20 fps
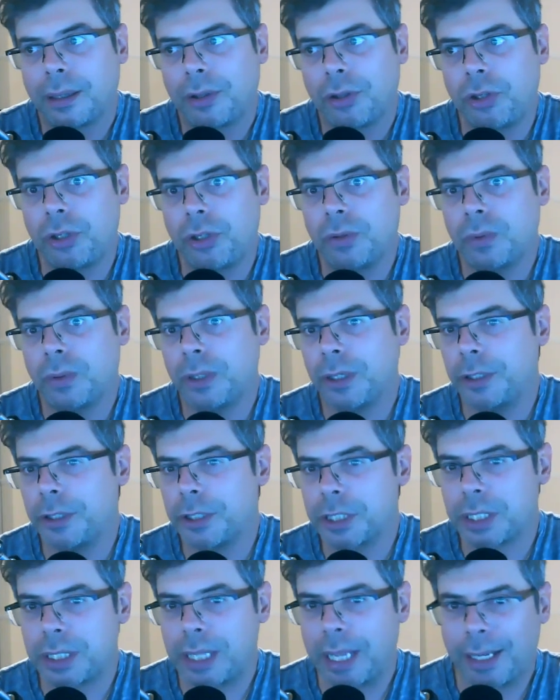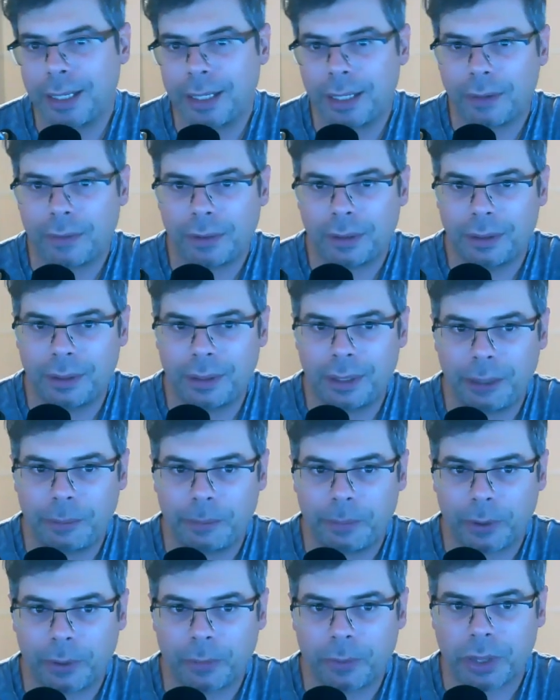You would understand it
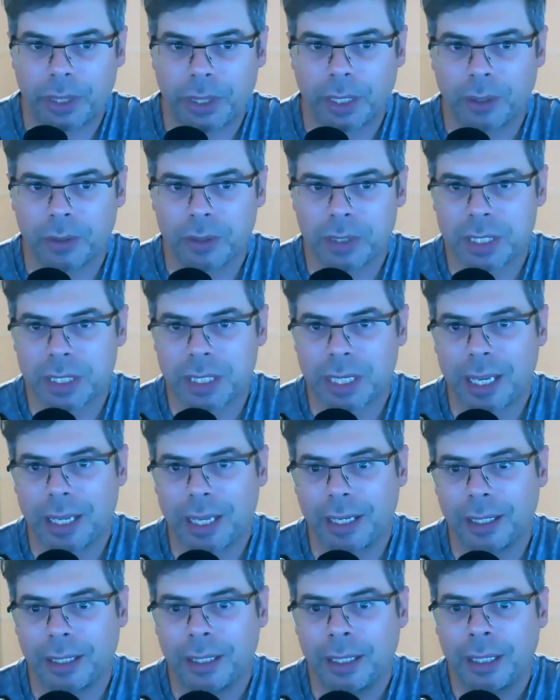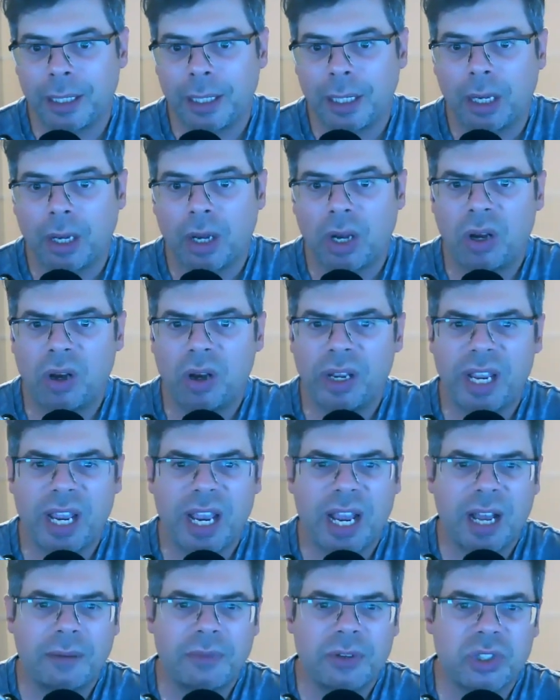deeper without saying, oh,
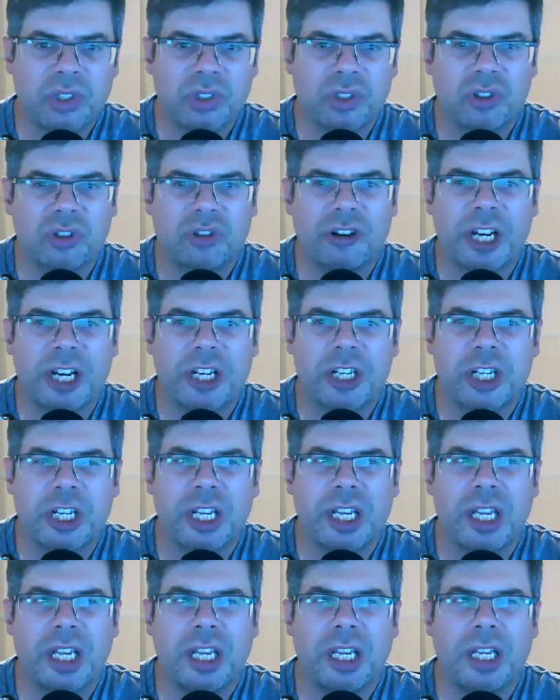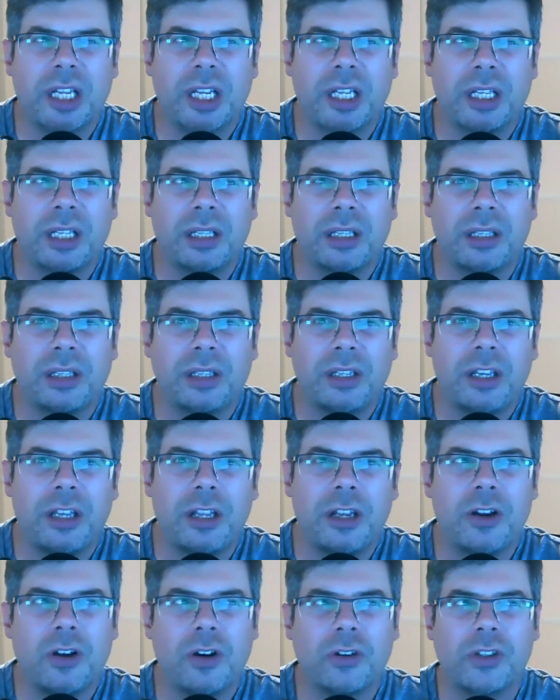yeah, I'm just stretching,
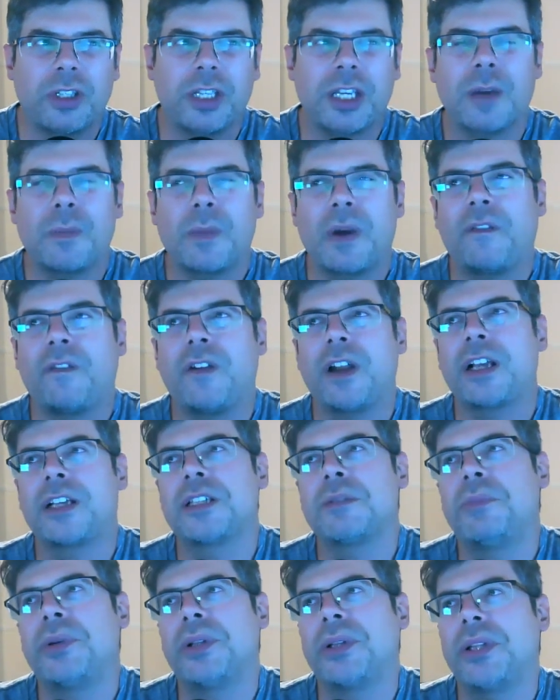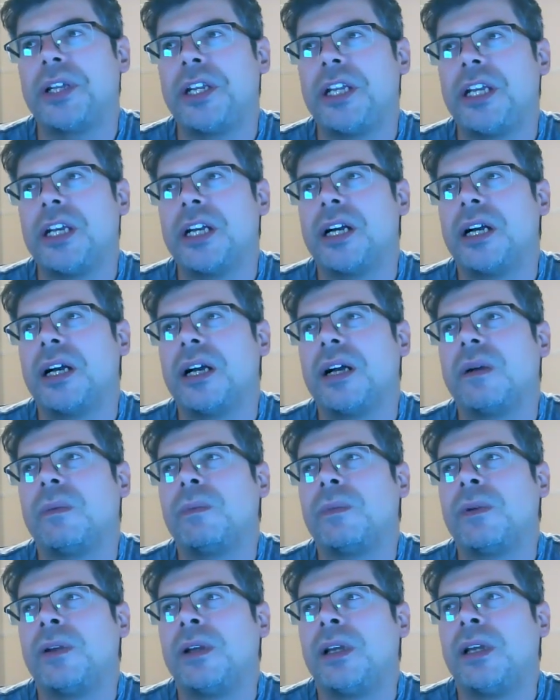you know, to get my flexibility
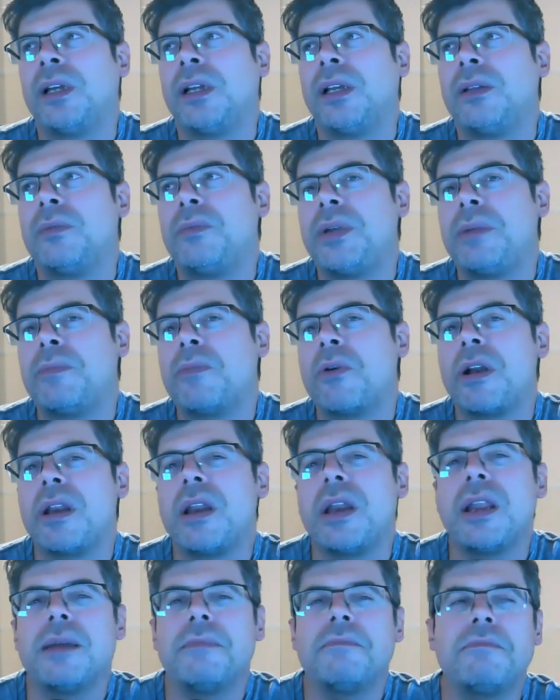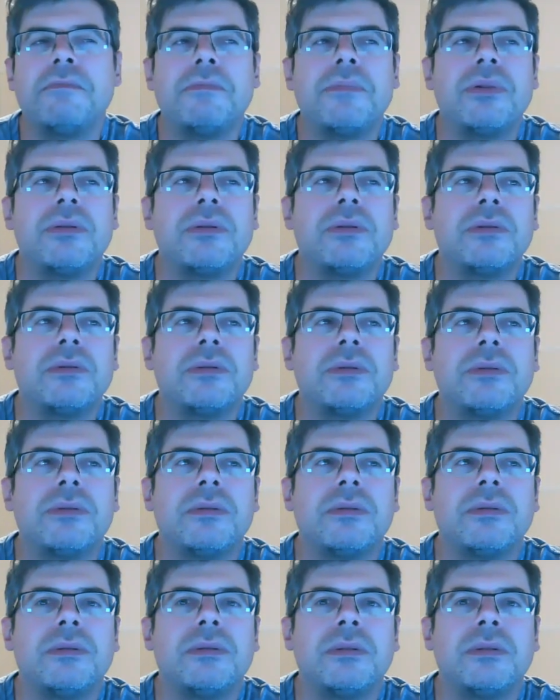up, be more nimble.